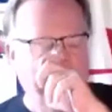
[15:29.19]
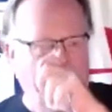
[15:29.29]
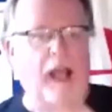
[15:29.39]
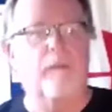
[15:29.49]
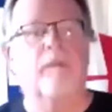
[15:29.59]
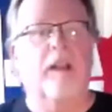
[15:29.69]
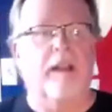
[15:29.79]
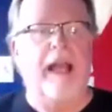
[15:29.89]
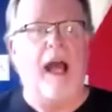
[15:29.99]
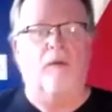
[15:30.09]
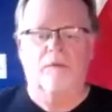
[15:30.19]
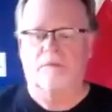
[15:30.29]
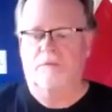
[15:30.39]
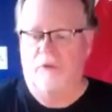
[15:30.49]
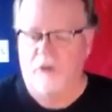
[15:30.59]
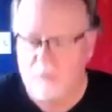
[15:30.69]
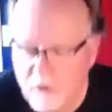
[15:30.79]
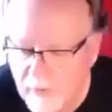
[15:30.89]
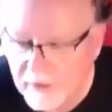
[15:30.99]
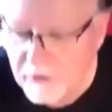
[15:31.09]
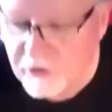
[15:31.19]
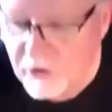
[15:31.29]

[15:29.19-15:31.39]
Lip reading: All right, now, just real quick, let's go